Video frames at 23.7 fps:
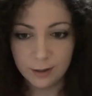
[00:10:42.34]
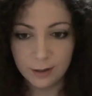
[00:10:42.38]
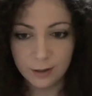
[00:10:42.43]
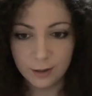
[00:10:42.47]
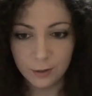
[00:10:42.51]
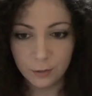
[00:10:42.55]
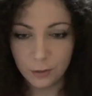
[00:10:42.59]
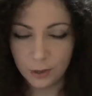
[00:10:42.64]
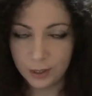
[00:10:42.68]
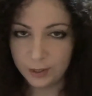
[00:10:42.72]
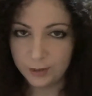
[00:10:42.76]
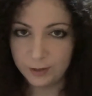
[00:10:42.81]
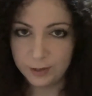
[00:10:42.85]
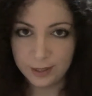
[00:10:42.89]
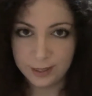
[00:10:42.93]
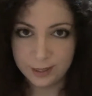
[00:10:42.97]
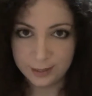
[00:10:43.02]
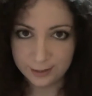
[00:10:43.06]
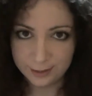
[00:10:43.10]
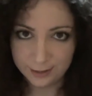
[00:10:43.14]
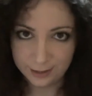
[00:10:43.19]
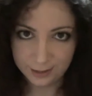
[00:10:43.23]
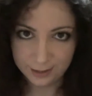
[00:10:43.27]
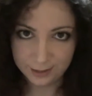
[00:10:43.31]
one of
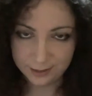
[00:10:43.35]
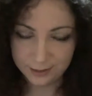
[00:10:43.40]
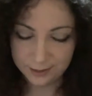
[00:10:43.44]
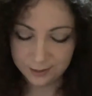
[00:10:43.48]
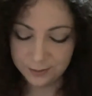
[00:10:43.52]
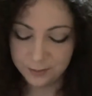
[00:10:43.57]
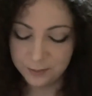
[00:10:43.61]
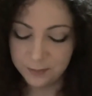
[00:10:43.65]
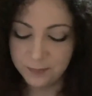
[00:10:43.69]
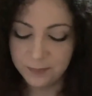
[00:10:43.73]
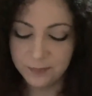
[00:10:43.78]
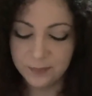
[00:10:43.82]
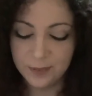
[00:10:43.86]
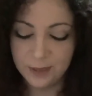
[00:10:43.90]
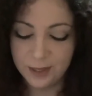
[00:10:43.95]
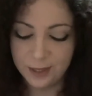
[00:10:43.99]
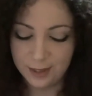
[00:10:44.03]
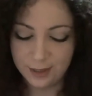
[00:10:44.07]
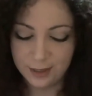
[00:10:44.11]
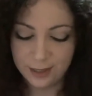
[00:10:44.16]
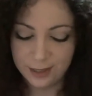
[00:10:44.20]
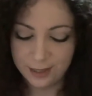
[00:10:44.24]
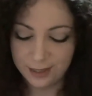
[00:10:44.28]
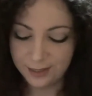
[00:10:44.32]
these days, I
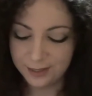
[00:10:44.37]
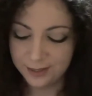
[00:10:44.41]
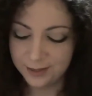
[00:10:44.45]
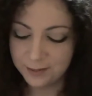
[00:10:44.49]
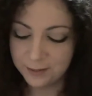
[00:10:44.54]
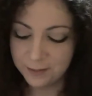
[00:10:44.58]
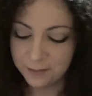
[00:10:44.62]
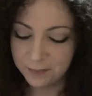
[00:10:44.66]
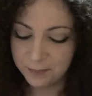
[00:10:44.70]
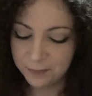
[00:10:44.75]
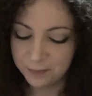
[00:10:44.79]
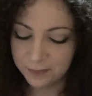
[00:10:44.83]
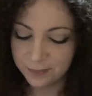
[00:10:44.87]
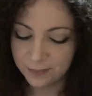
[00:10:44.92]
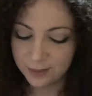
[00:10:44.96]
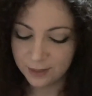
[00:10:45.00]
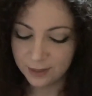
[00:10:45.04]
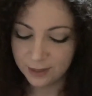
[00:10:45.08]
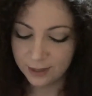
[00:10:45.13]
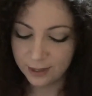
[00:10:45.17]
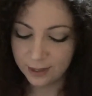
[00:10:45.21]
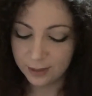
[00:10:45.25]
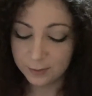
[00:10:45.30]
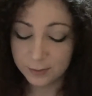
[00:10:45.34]
think.
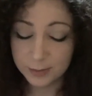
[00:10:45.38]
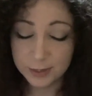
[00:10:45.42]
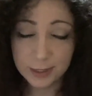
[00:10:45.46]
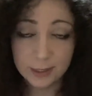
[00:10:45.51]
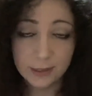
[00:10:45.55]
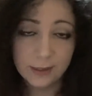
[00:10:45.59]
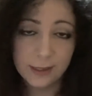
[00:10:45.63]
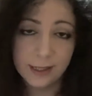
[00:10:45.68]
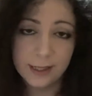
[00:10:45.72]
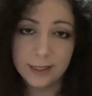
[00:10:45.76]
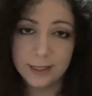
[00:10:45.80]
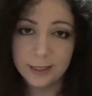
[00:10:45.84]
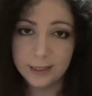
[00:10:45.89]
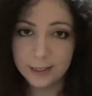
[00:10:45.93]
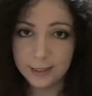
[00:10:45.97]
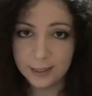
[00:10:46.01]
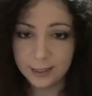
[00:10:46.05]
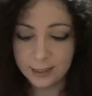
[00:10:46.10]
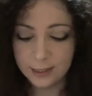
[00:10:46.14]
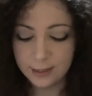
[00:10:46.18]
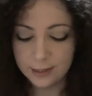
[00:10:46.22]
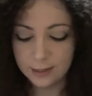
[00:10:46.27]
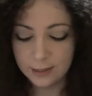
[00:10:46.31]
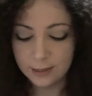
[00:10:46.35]
I'm still
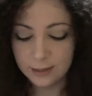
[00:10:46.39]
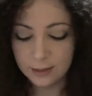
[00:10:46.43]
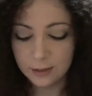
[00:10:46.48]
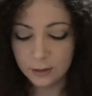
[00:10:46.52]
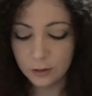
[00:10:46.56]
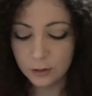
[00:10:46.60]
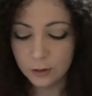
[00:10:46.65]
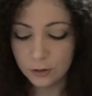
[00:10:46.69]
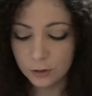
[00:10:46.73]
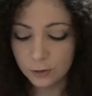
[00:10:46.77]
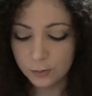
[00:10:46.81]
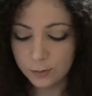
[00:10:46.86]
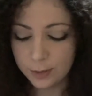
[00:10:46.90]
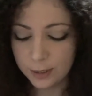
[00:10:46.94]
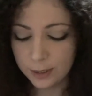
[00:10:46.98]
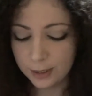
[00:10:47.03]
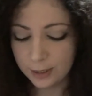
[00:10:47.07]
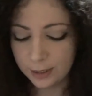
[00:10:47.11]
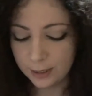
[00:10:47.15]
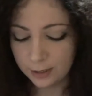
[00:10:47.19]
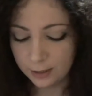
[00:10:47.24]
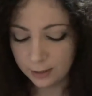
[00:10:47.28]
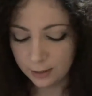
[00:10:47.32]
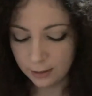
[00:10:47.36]
editing. It's going to
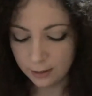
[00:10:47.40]
be